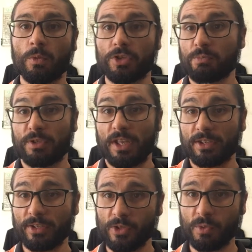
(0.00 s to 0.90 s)
which
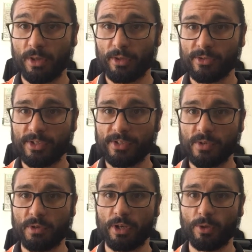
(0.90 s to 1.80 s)
potentially is one of those things
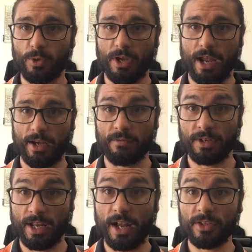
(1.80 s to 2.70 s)
that we can look at in
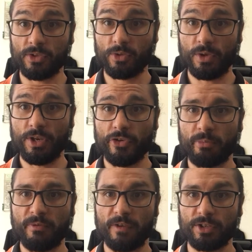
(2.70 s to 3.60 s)
regards to injury
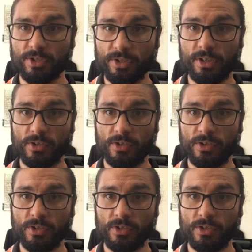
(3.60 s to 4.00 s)
prevention,